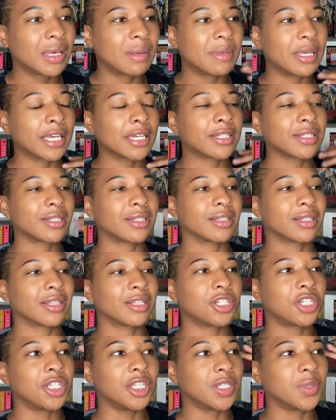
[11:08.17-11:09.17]
because
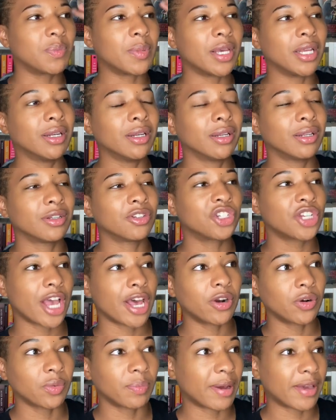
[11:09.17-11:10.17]
she's been
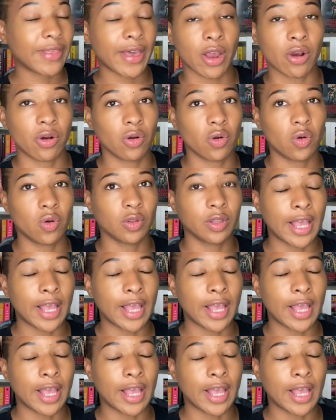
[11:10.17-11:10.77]
shadowed by that her whole